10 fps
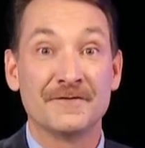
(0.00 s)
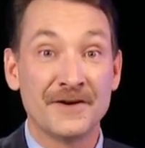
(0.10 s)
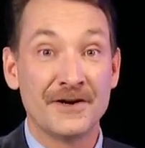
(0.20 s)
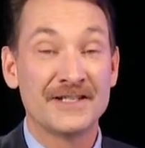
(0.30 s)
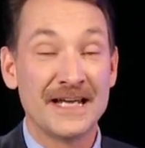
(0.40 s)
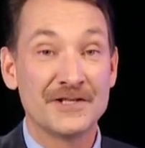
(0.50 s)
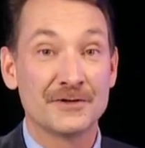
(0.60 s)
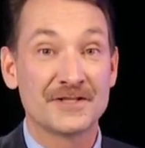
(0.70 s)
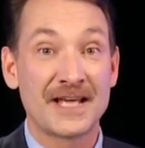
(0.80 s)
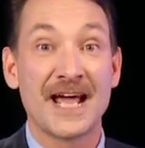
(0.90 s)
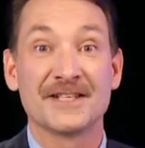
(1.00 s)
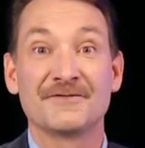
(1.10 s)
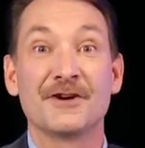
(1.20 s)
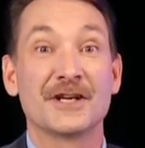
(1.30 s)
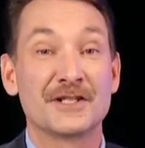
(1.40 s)
very dangerous gas,
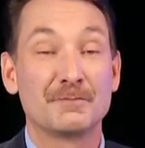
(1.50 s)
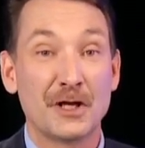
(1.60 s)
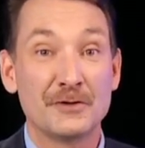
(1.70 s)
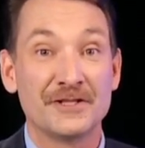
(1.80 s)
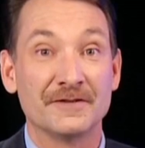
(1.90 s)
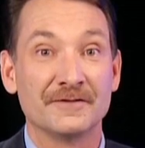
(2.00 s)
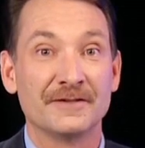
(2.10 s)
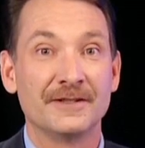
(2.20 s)
very explosive.